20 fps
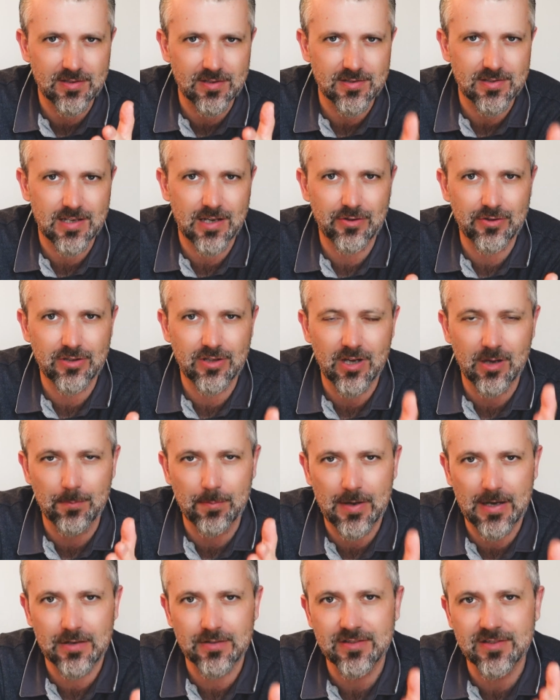to tell you
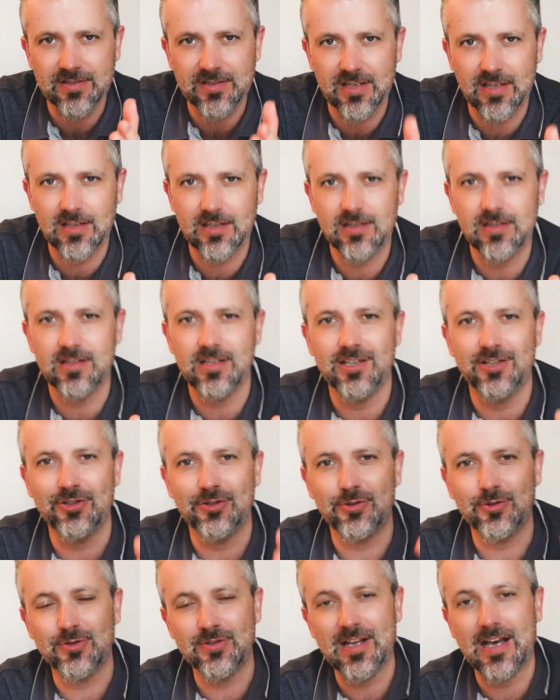about skiing
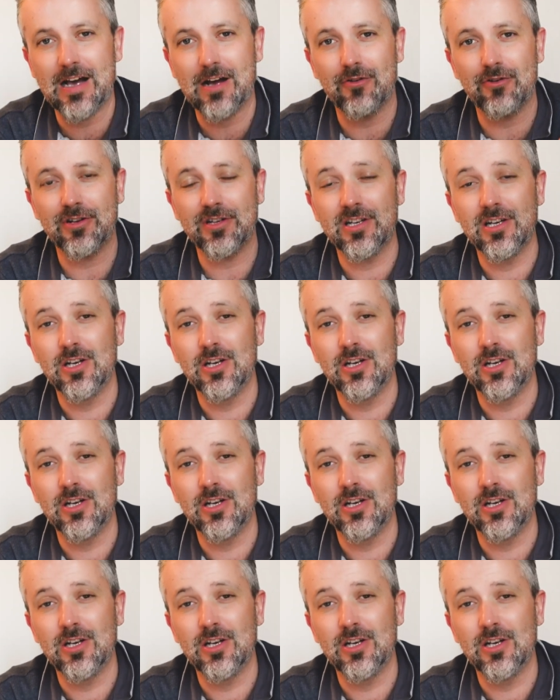in Gudauri.